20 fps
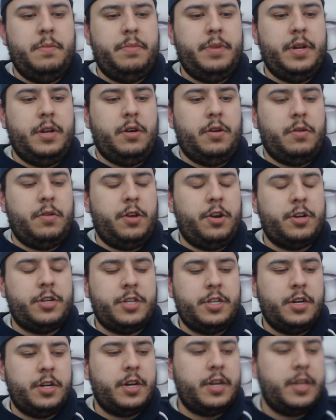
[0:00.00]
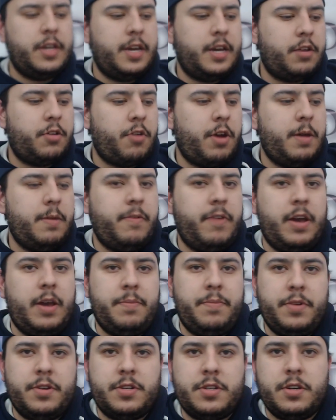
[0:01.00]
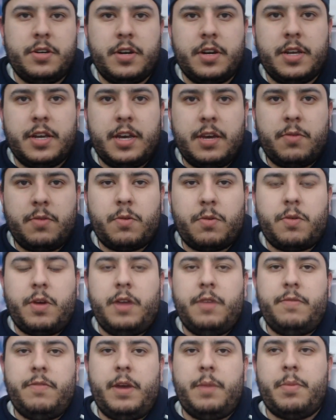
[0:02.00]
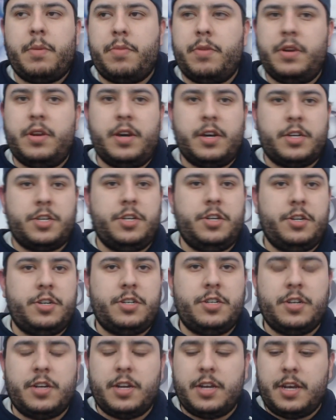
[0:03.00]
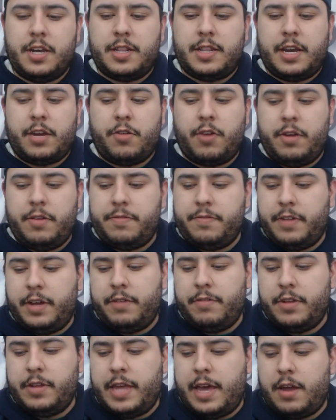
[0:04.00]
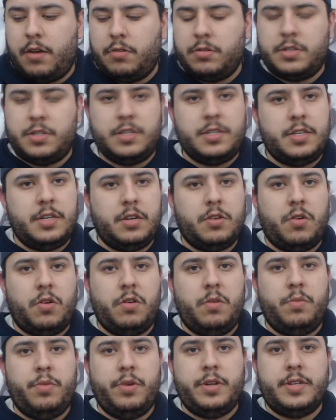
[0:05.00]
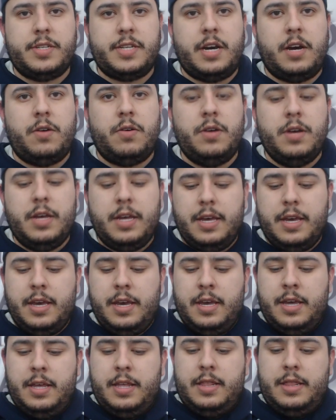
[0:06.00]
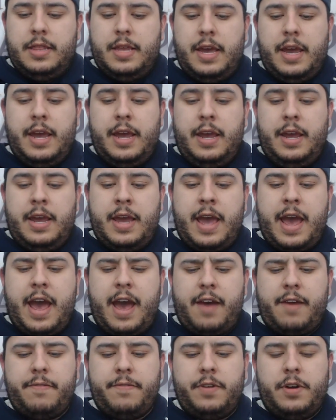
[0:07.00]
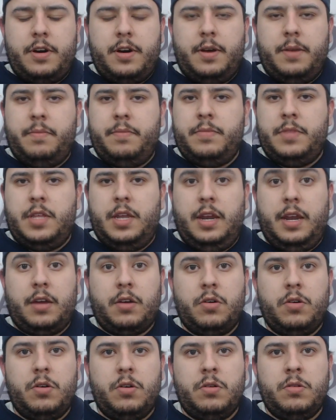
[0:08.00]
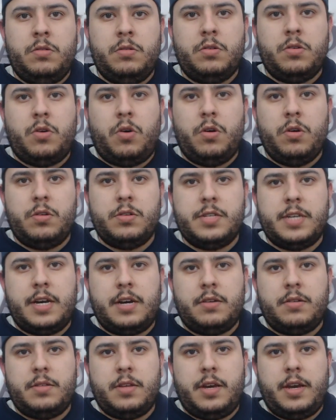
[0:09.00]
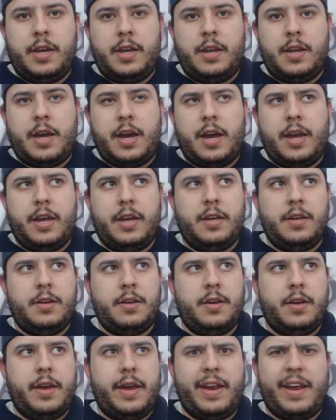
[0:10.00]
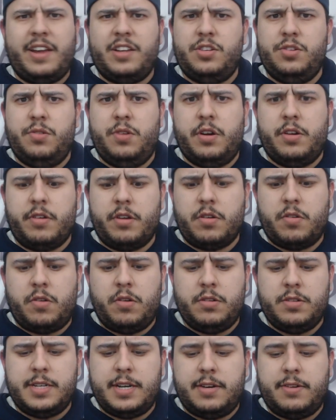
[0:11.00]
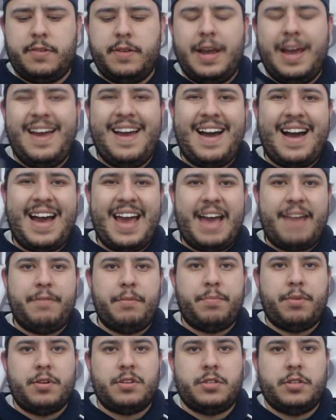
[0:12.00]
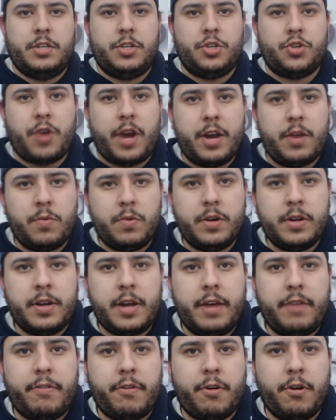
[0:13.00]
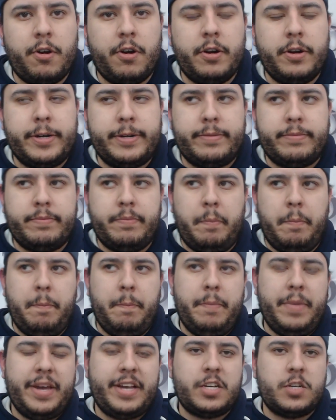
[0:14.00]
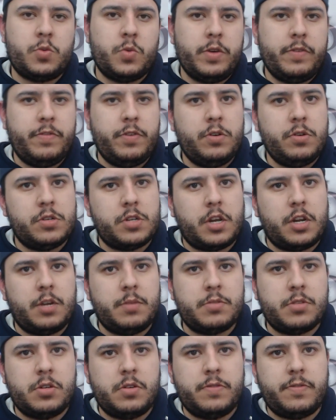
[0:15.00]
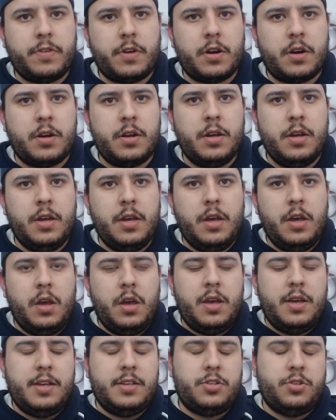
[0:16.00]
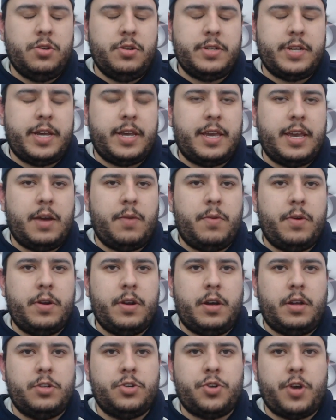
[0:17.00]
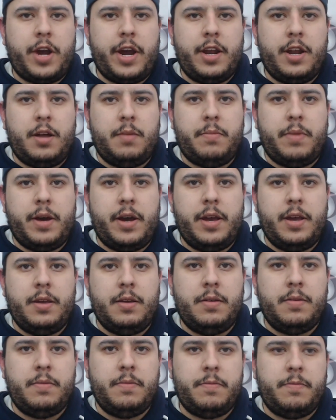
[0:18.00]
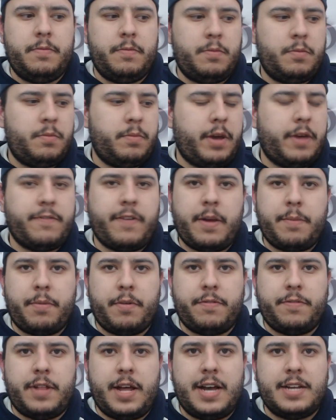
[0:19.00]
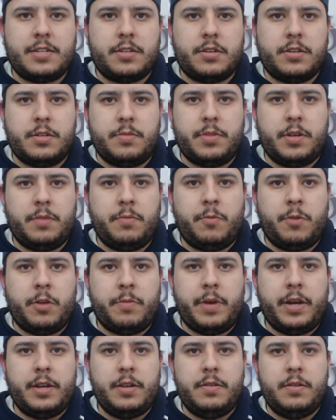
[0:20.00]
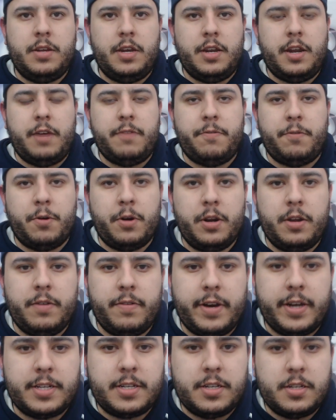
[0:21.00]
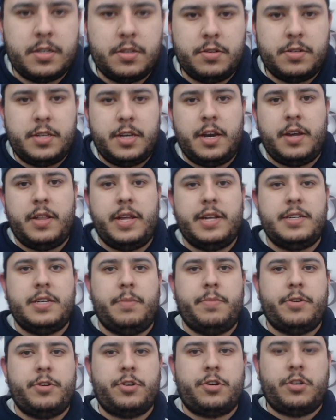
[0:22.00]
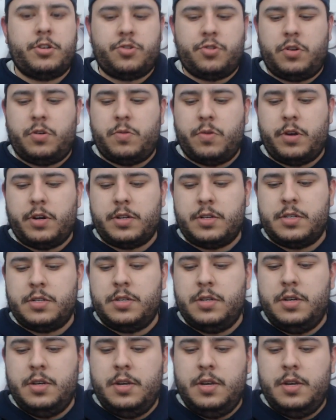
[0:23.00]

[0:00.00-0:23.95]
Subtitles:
But no, you're still going to get great vape. You're still going to get great vapor production. You're still going to get that great flavor that OCC coil brings out. They have the nickel coils out, the NI200 coils out. I haven't personally tried one. I've heard mixed reviews on them so far. As soon as I get one, I'll try it on my vapor flask or something, one of my DNA 40 devices, to see how that temperature control works.